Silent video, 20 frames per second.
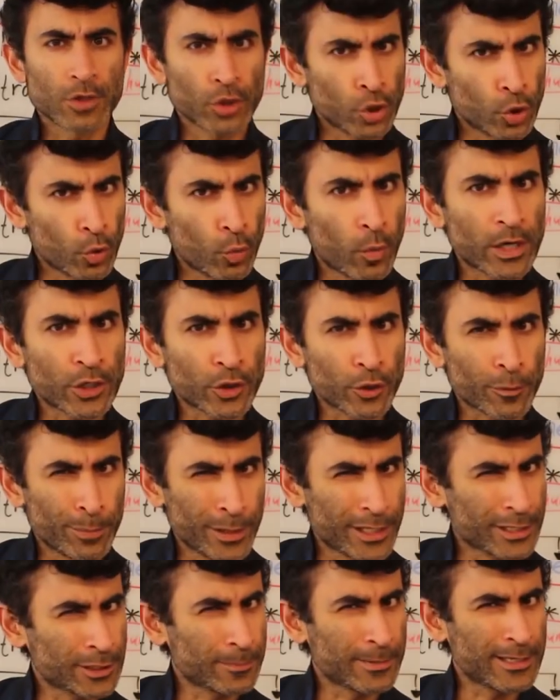You want your
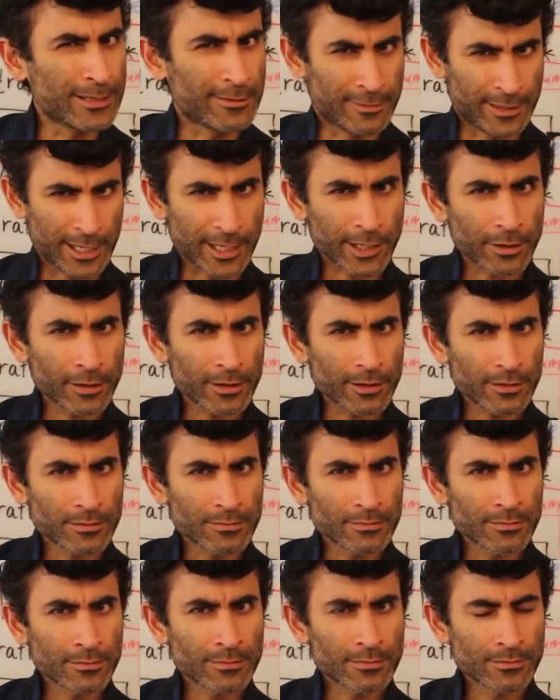blood to be
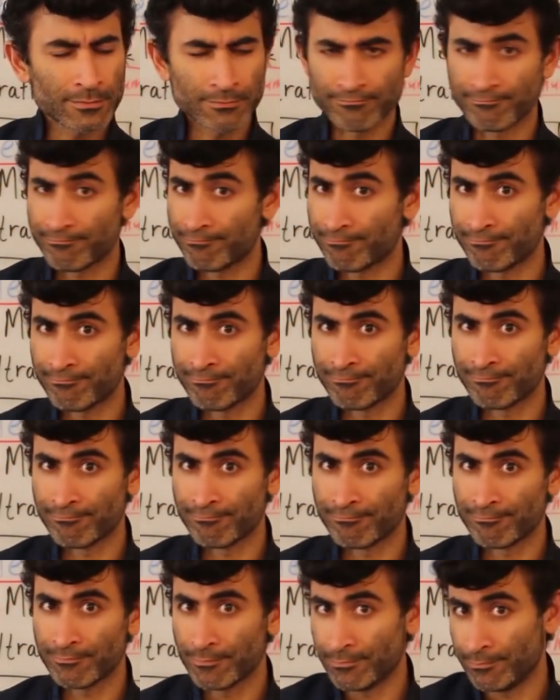thicker?
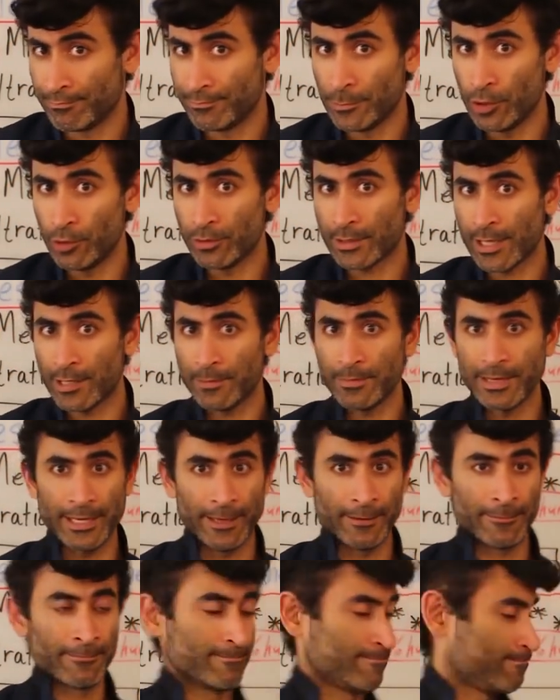You tell
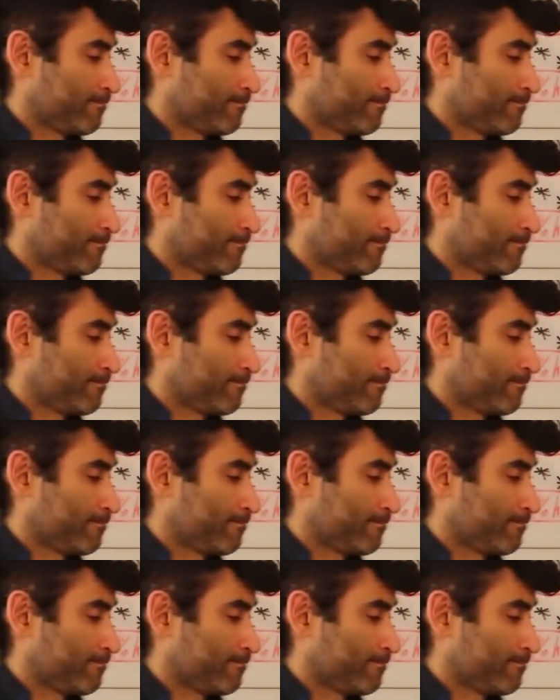me.